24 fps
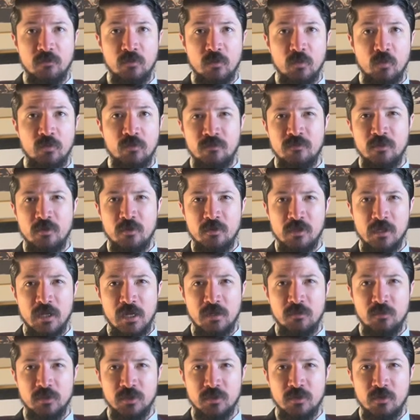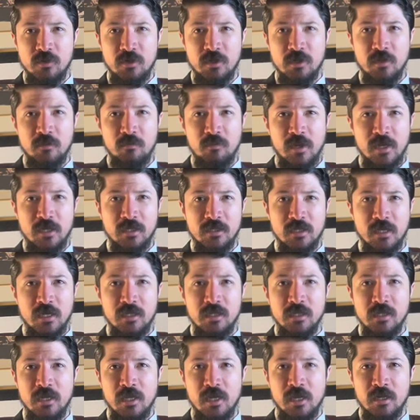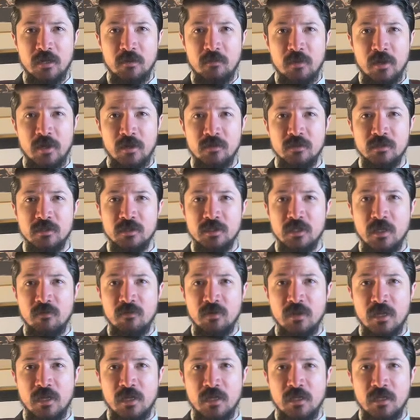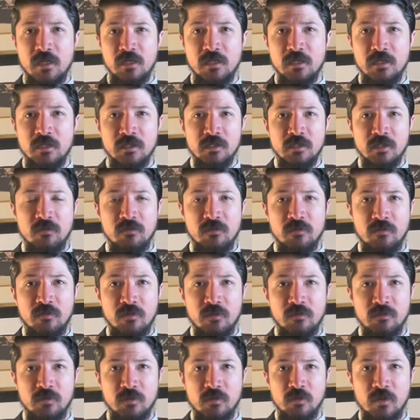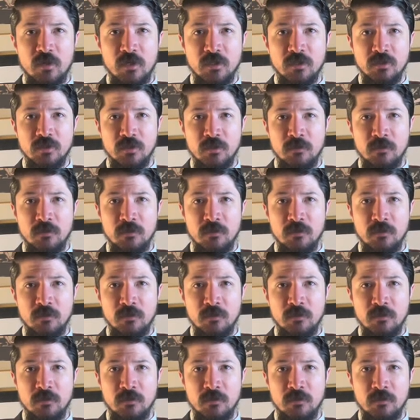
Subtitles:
We feel glad we shorted it back then at about 780, 750 range.